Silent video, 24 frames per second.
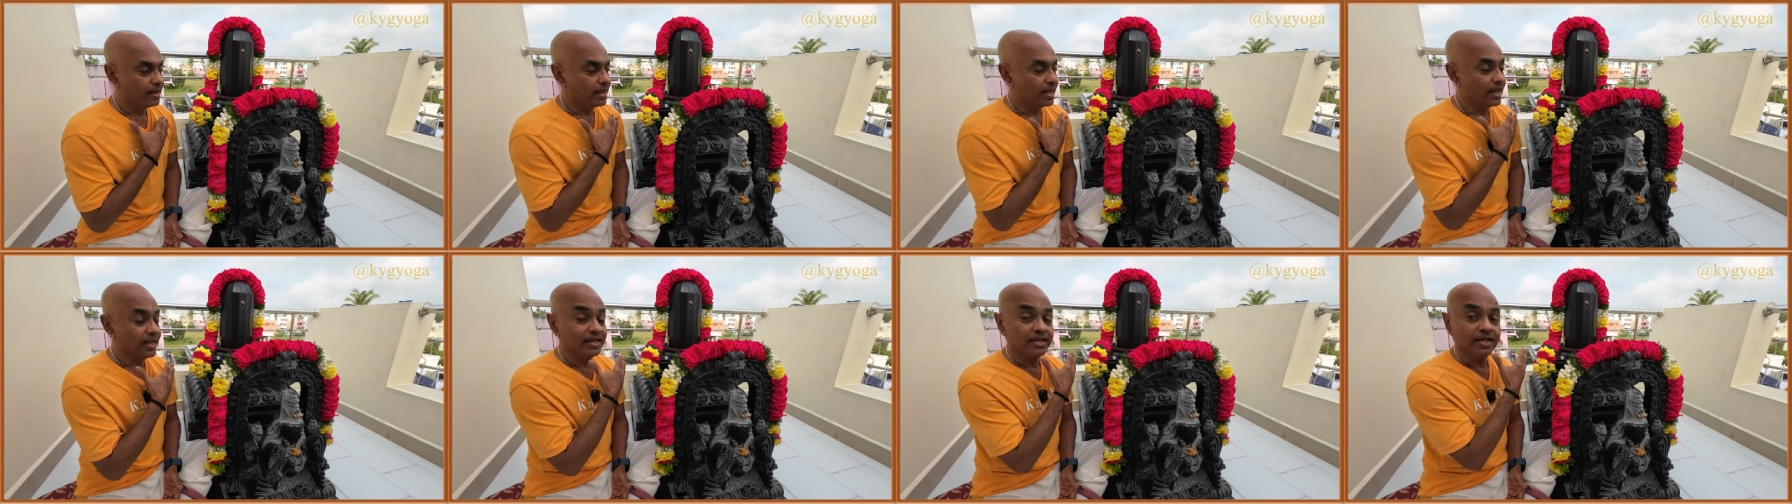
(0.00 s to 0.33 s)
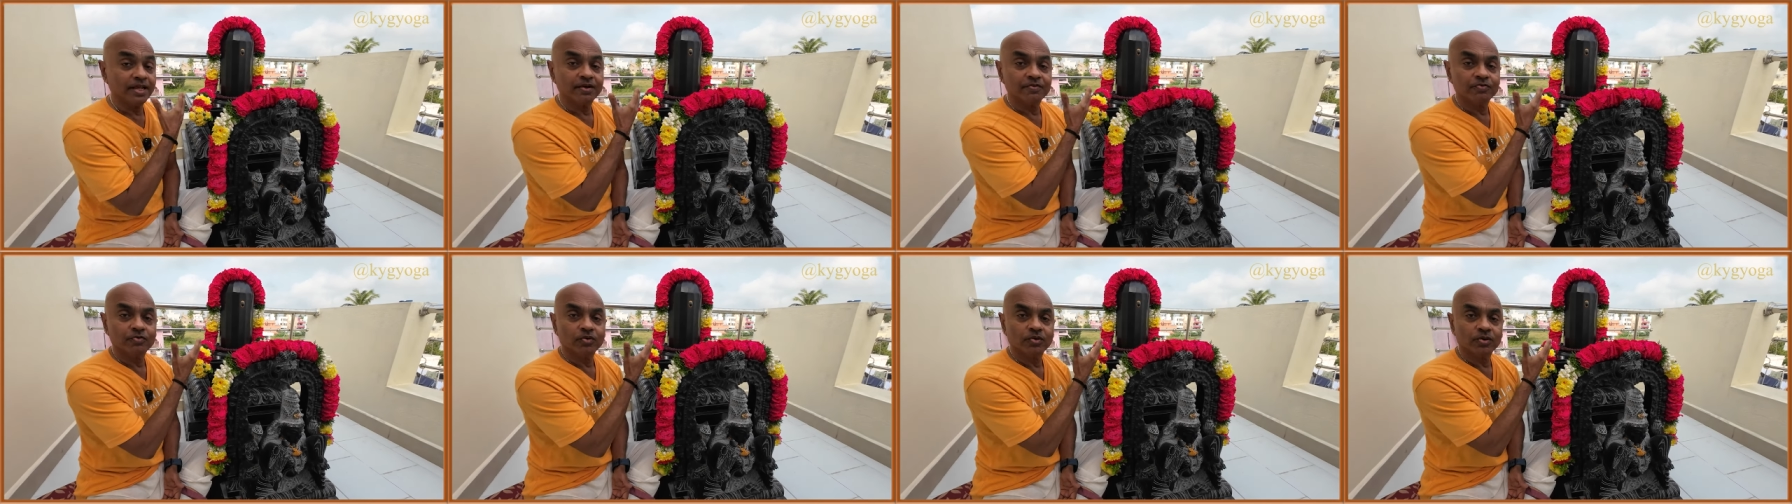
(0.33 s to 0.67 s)
And
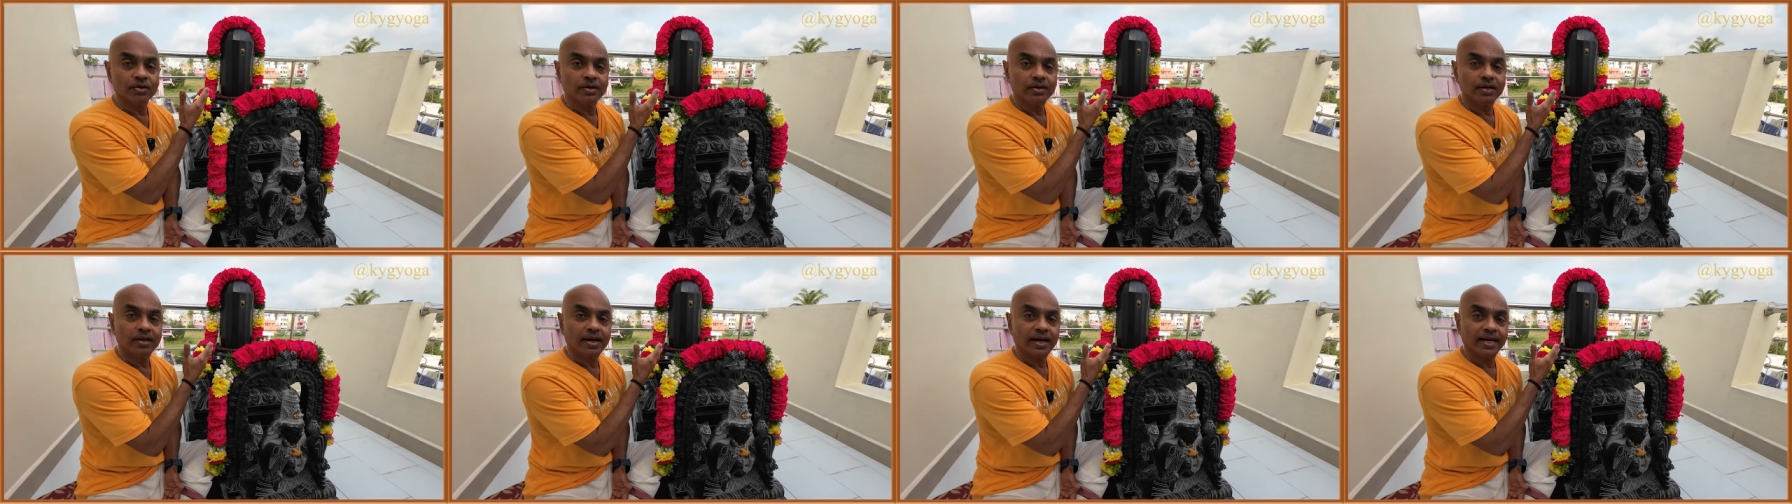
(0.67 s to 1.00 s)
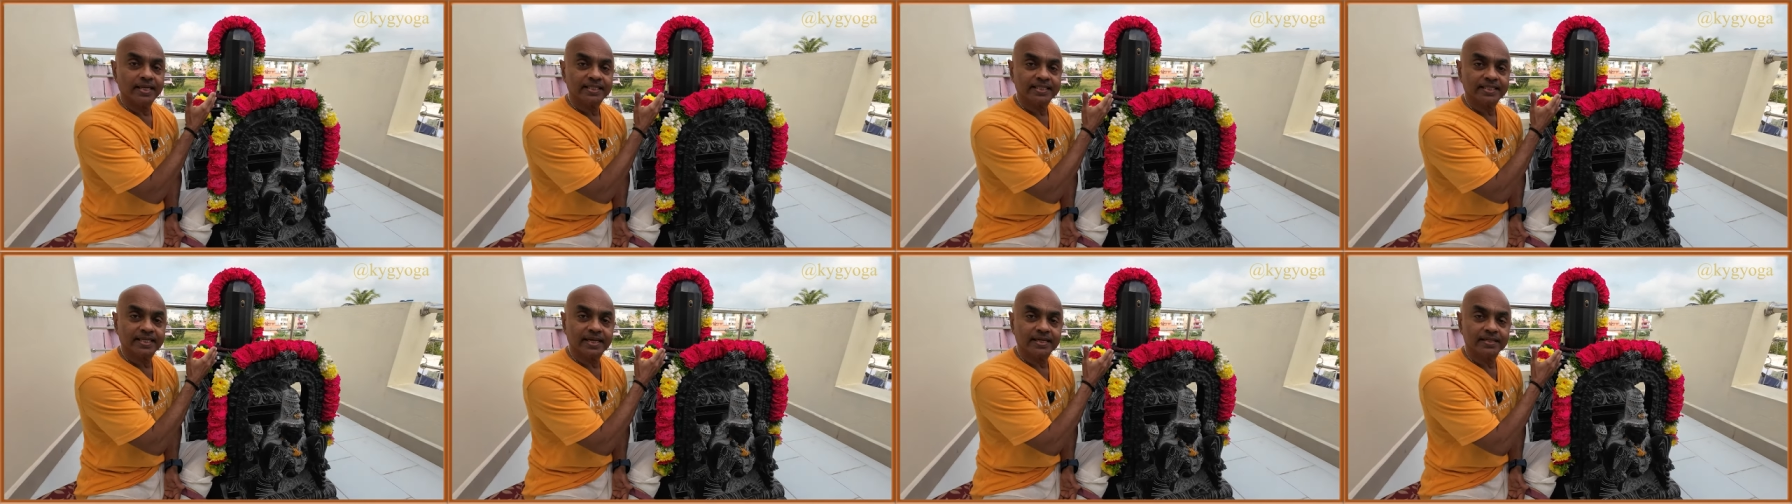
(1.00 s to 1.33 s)
therefore,
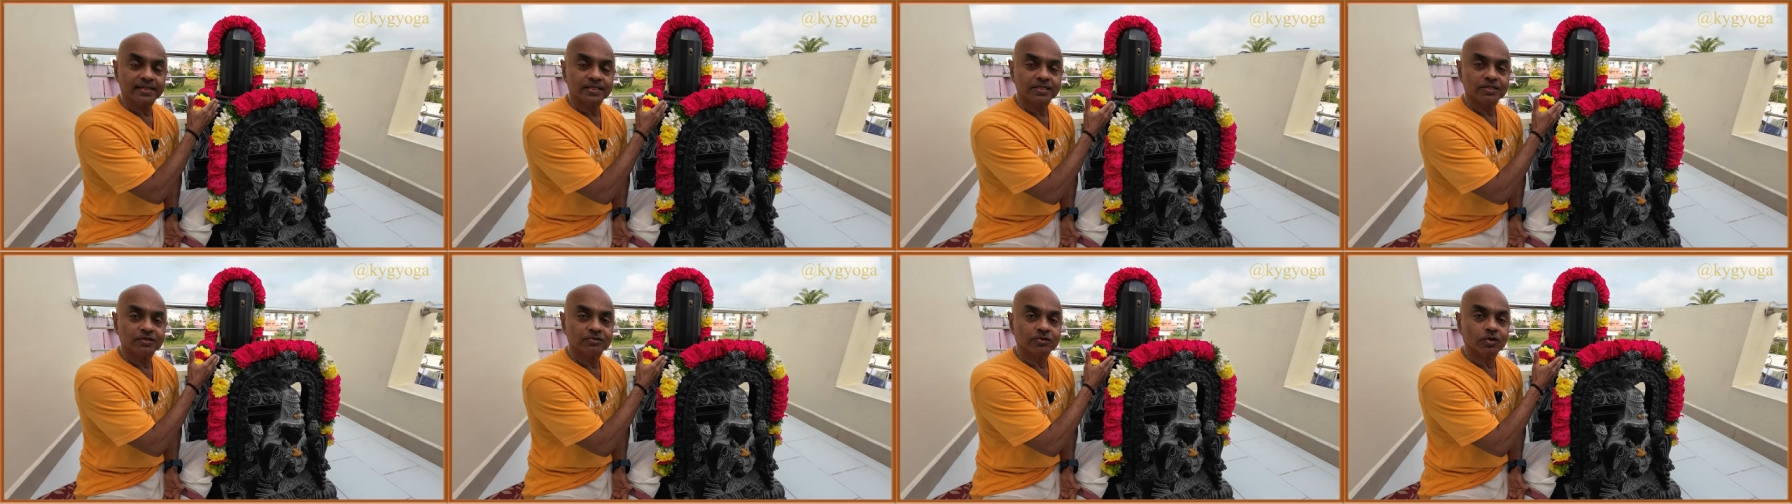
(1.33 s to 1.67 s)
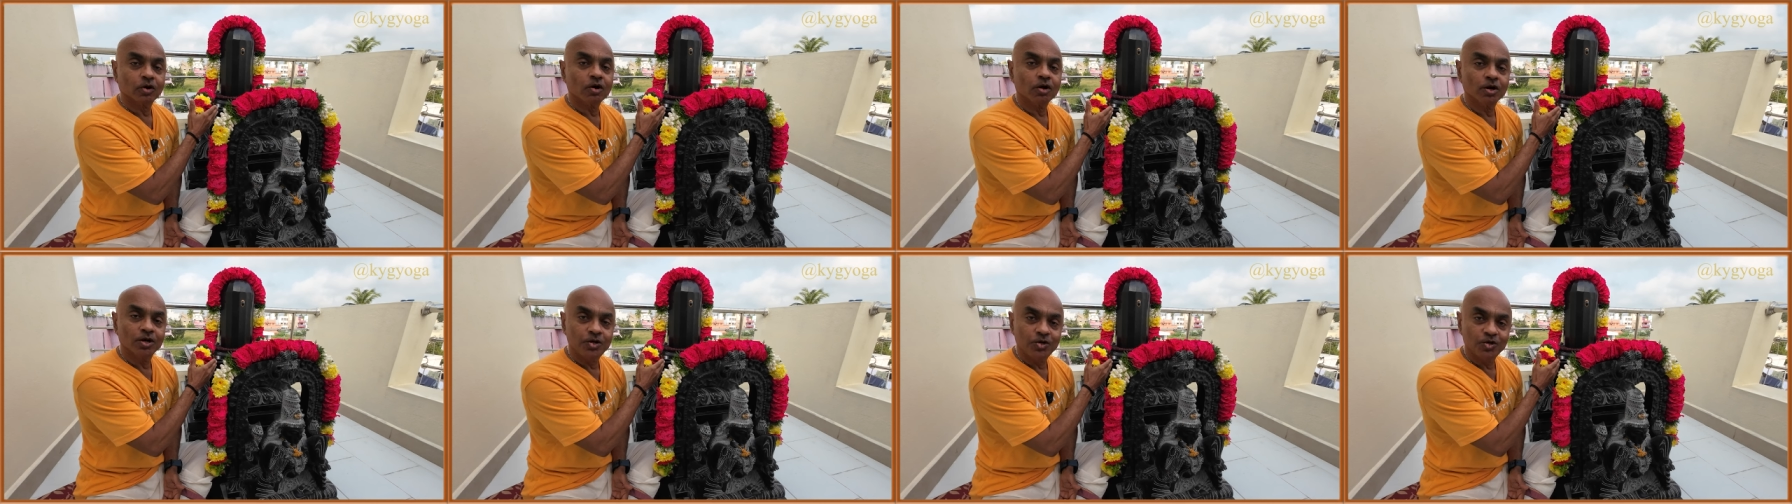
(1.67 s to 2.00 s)
I say this with
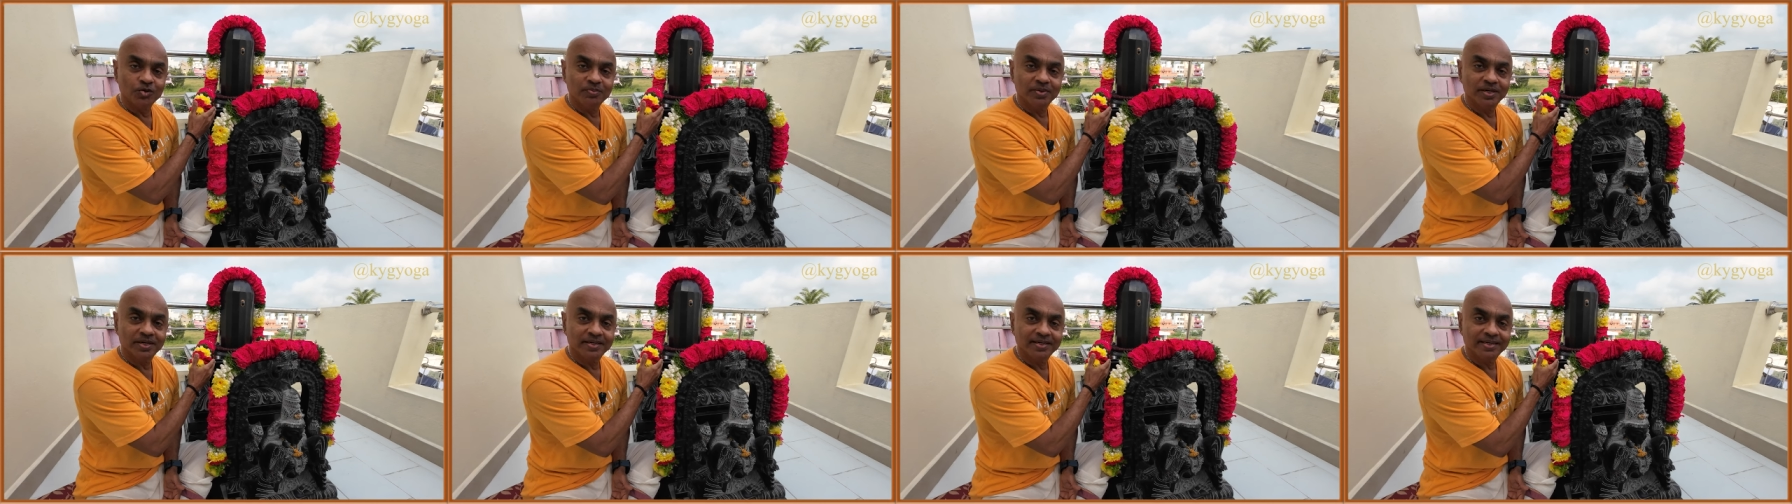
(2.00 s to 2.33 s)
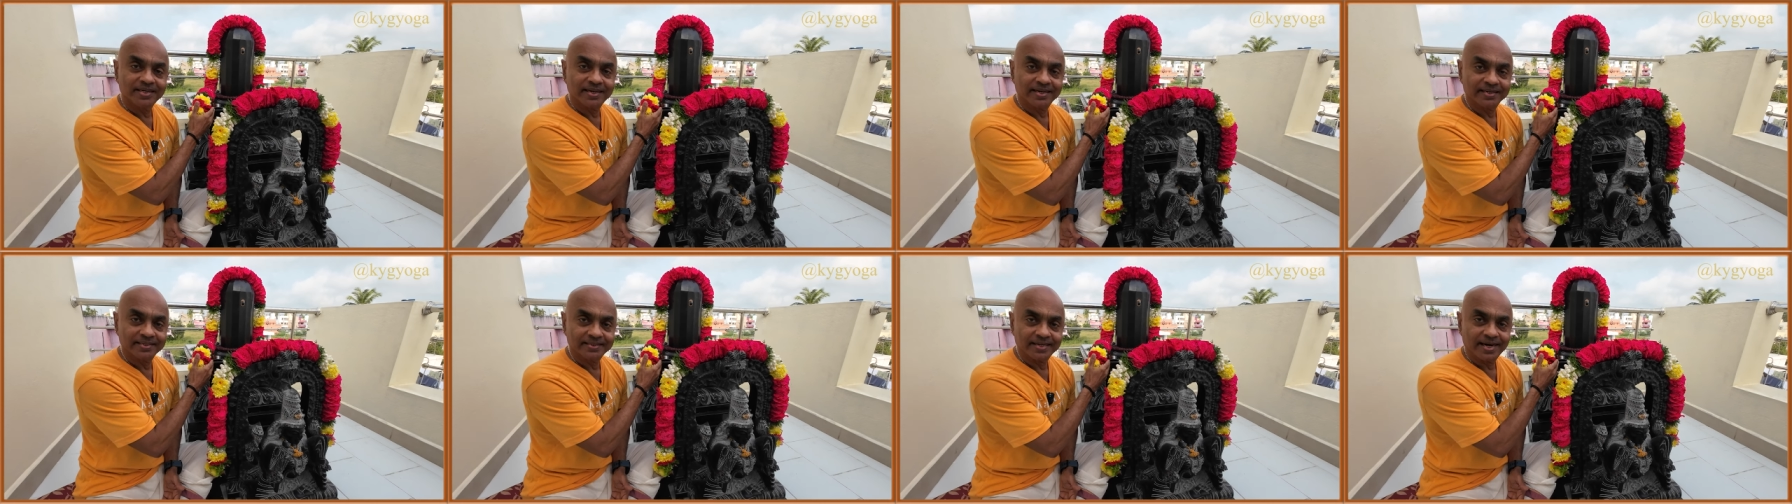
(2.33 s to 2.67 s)
all
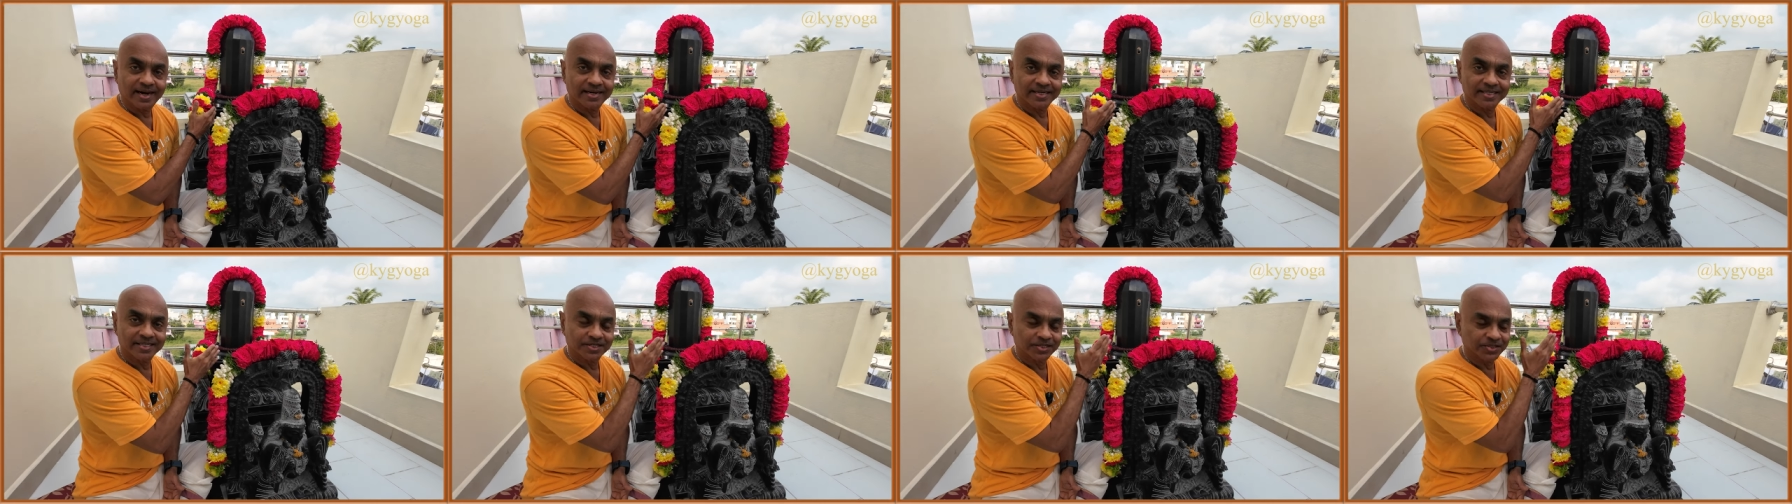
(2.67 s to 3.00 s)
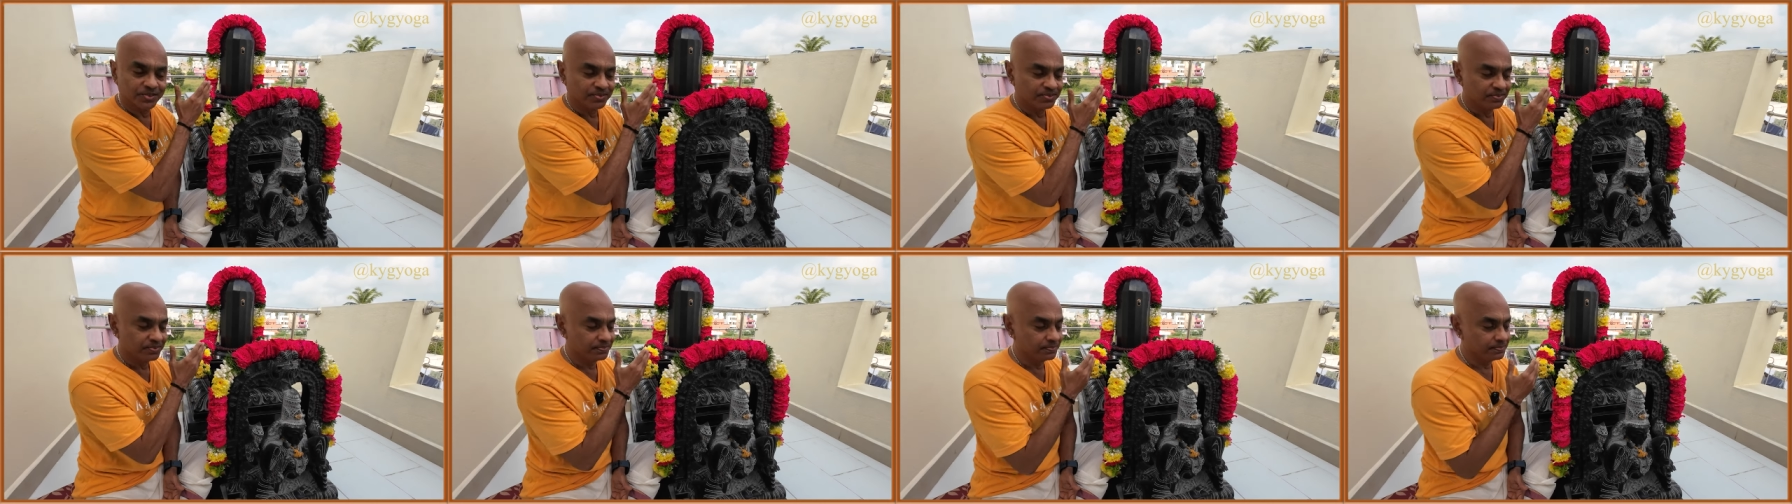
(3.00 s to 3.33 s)
humility and
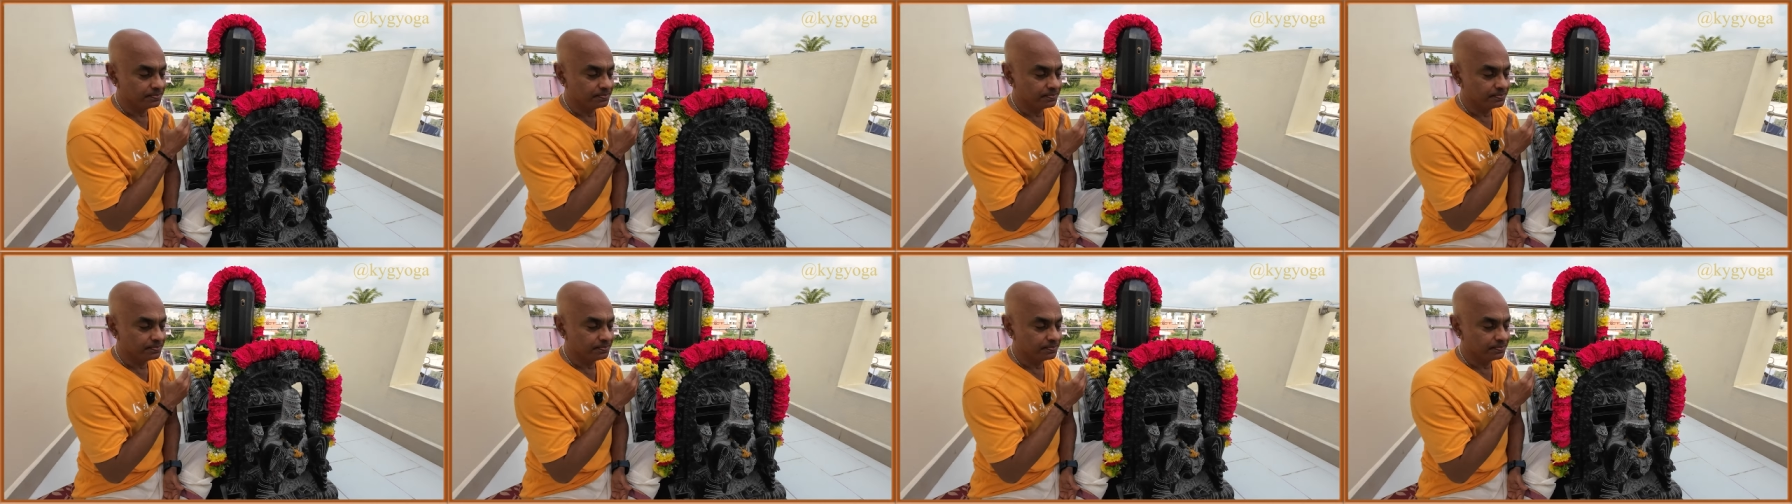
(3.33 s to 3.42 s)
gratitude.